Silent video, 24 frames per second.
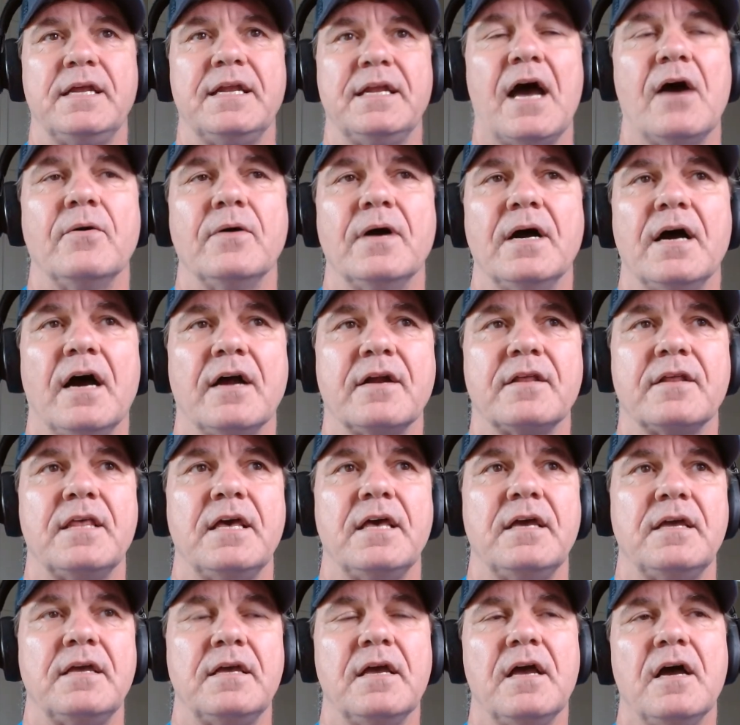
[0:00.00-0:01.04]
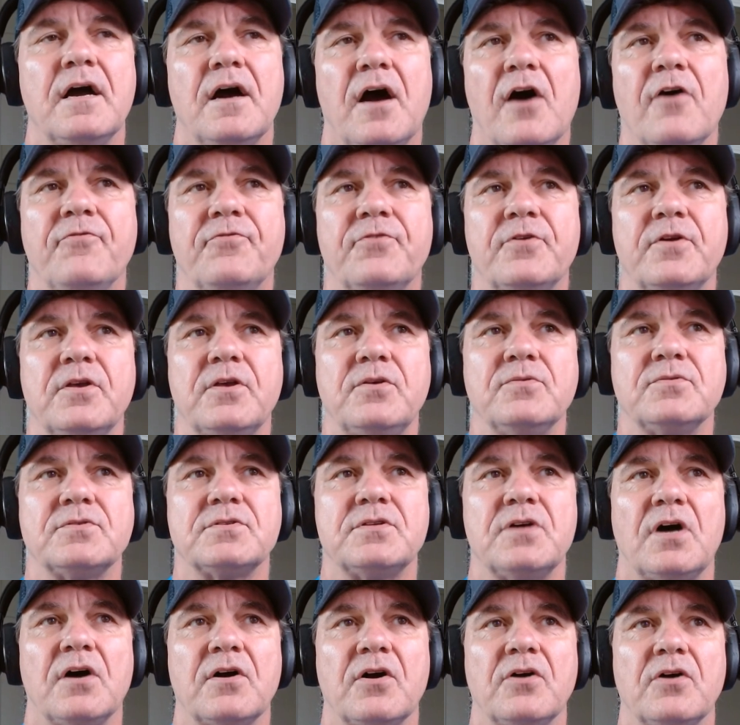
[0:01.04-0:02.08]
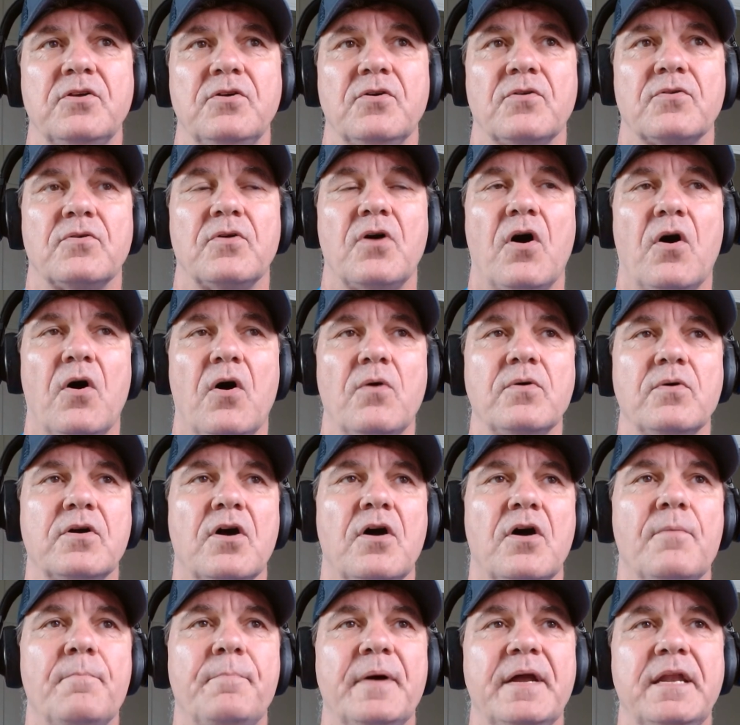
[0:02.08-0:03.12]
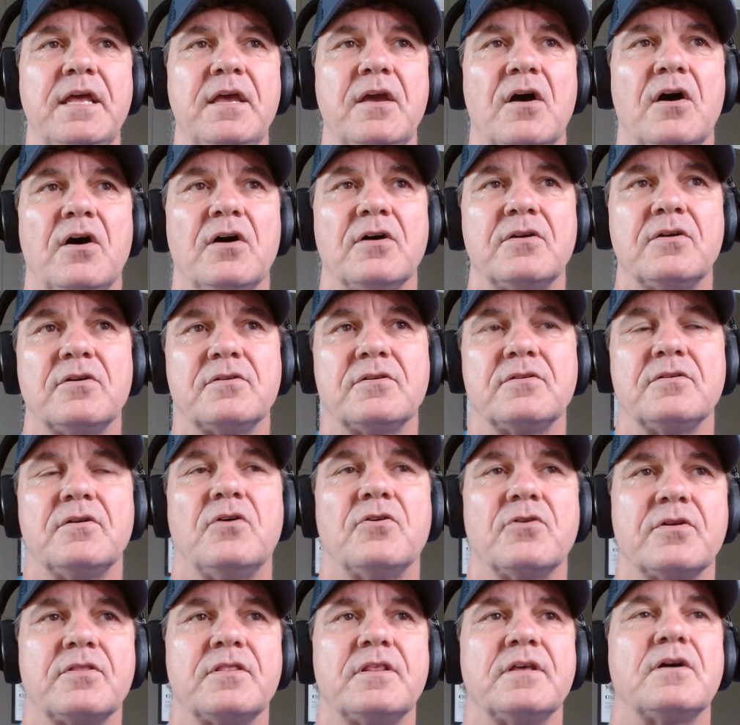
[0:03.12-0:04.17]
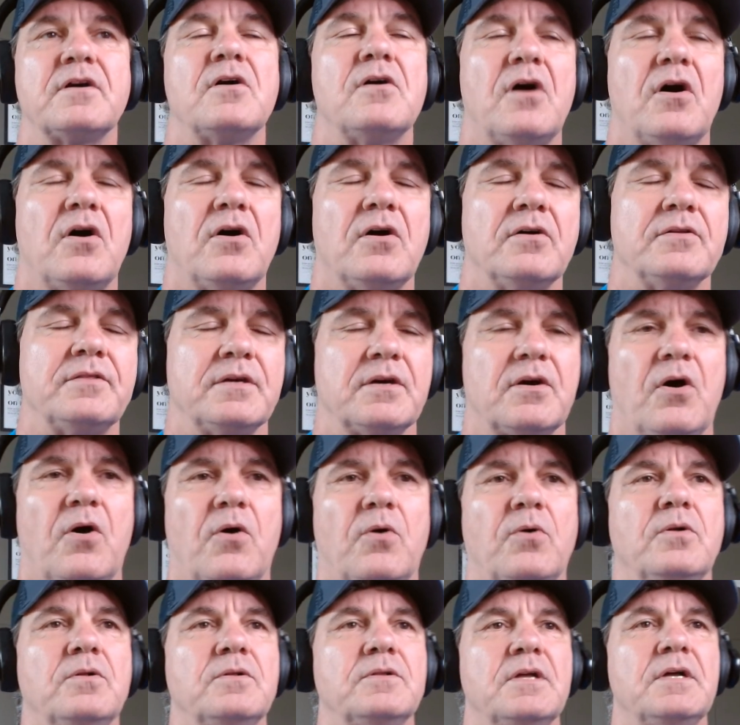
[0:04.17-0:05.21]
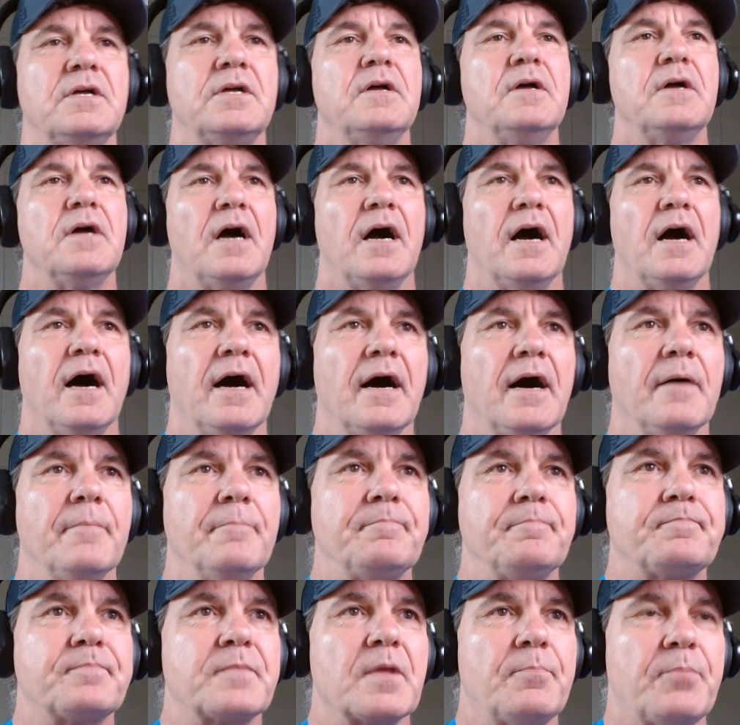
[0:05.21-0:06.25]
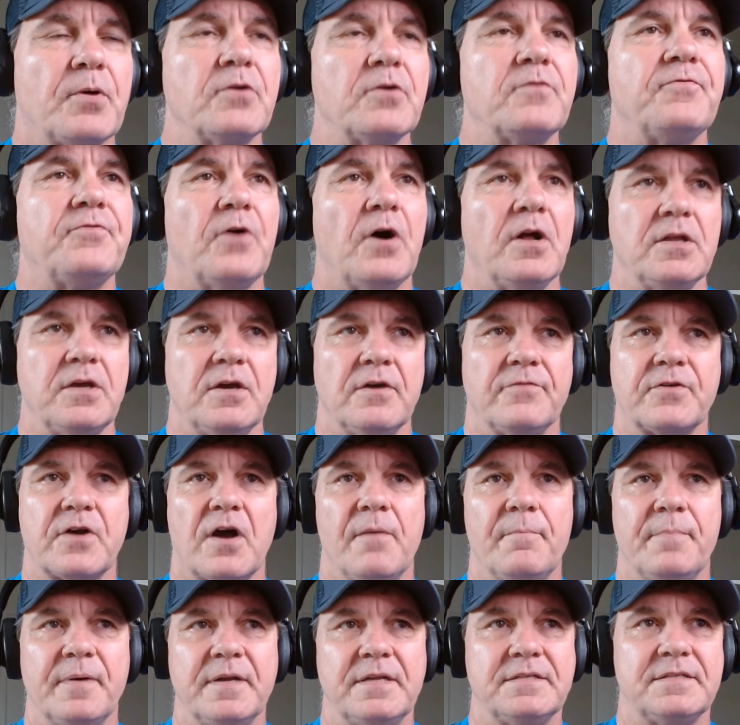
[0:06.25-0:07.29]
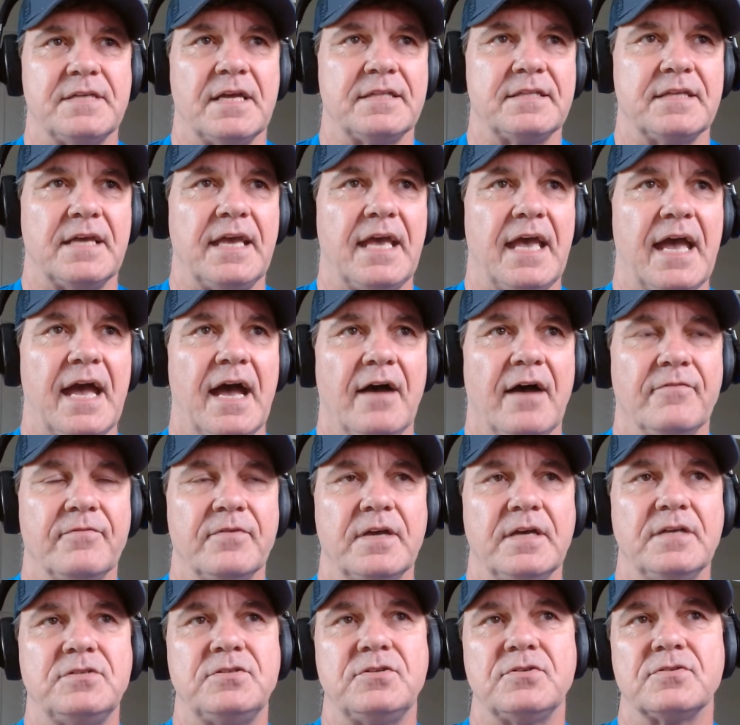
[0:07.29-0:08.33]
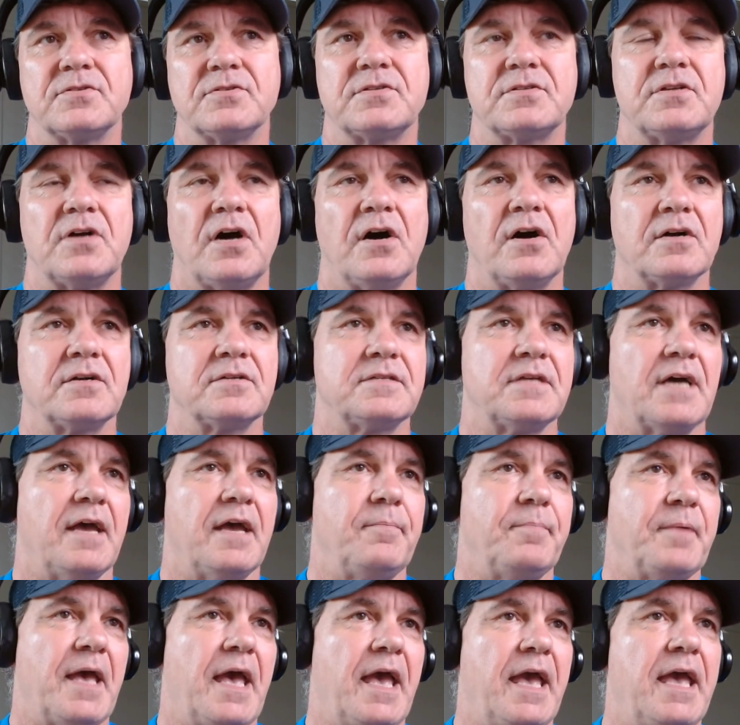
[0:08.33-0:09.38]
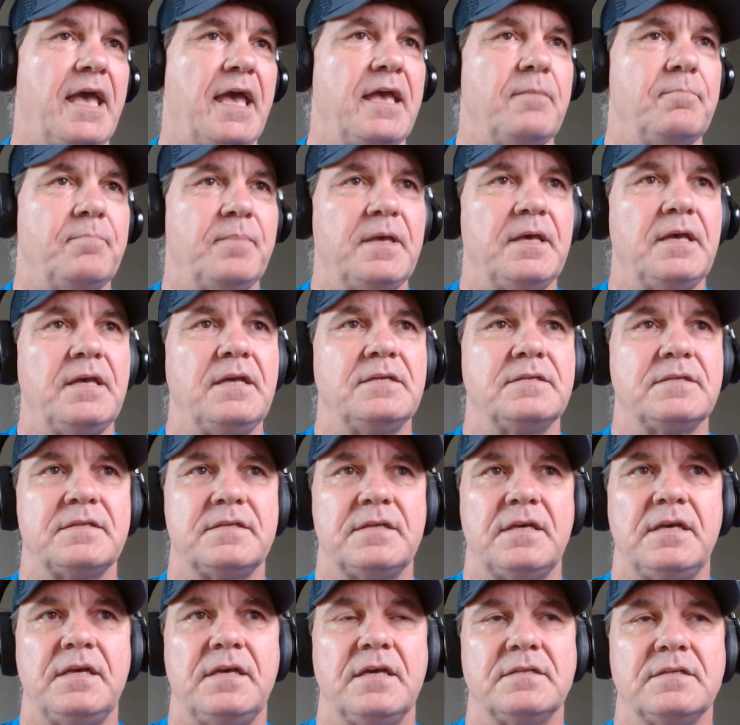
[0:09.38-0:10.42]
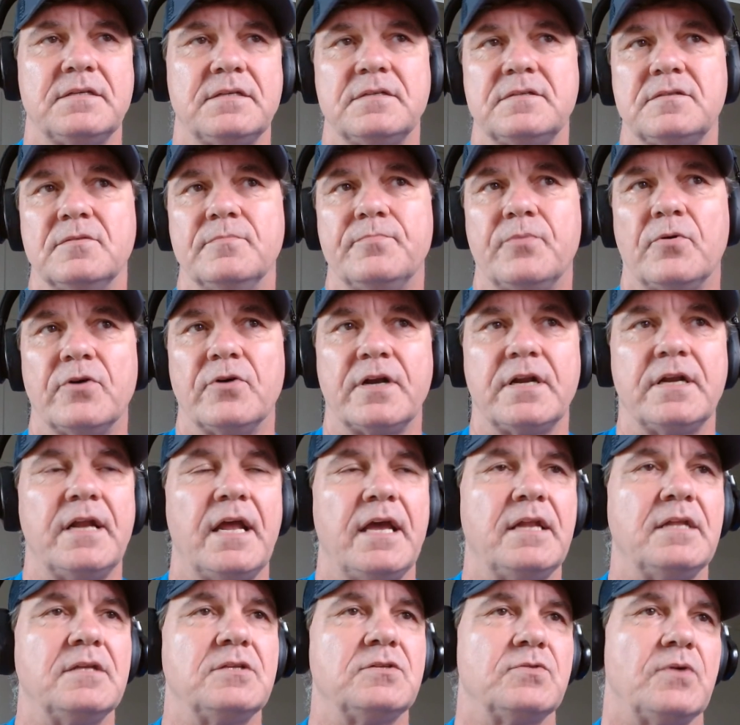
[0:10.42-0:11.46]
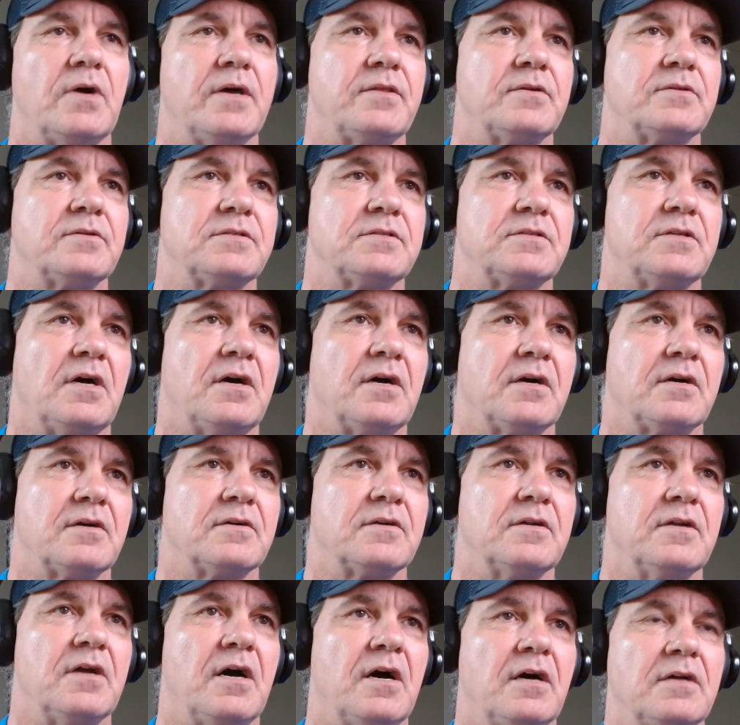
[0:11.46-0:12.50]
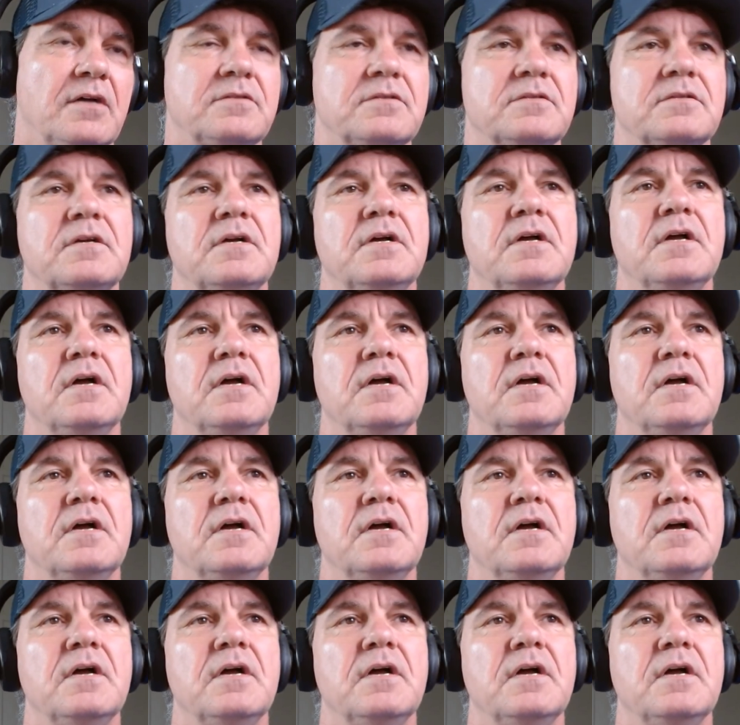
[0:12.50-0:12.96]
Now, are they offering you stock on your own company or the whole portfolio of companies that they have? Is your stock type A, B, C? Is it subordinated to other stock or not?